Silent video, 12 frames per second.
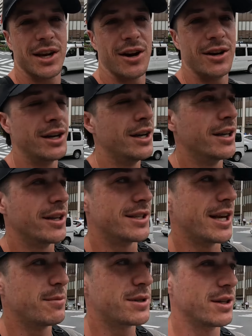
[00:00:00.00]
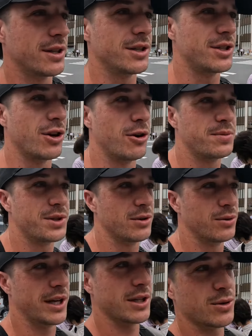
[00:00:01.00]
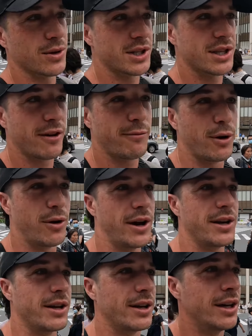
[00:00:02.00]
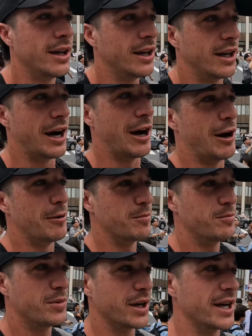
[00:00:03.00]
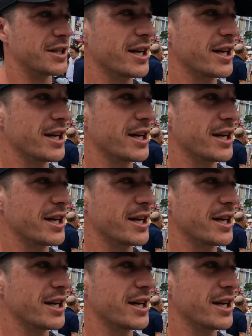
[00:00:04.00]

ago. There's heaps of shops and all that sort of stuff behind it. Um, but yeah,